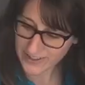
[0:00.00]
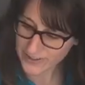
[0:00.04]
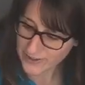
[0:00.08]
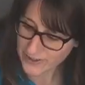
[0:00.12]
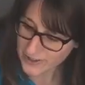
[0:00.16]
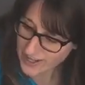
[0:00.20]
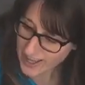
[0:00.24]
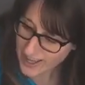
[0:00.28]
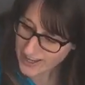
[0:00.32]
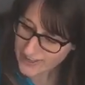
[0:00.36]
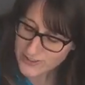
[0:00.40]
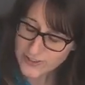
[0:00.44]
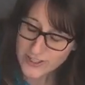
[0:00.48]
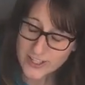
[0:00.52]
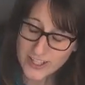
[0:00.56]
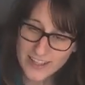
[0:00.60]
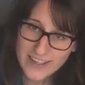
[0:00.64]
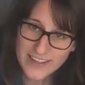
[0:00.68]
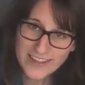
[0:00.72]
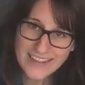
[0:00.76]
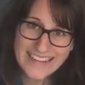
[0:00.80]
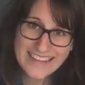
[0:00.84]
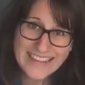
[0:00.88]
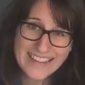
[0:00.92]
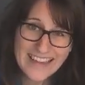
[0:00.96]
I could
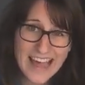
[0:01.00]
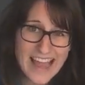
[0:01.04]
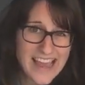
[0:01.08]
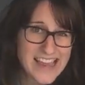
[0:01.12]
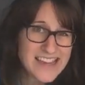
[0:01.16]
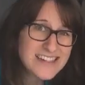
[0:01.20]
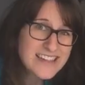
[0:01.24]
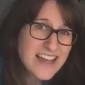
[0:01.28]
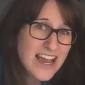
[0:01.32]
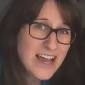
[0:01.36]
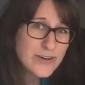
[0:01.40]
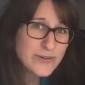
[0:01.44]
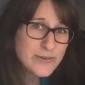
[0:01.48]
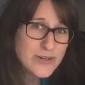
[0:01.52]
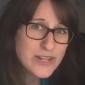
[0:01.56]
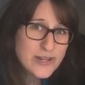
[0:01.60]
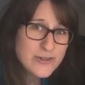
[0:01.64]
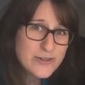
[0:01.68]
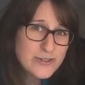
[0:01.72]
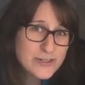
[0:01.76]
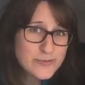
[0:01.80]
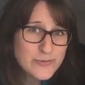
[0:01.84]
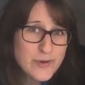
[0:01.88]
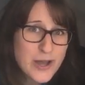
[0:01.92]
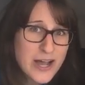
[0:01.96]
actually lie down here as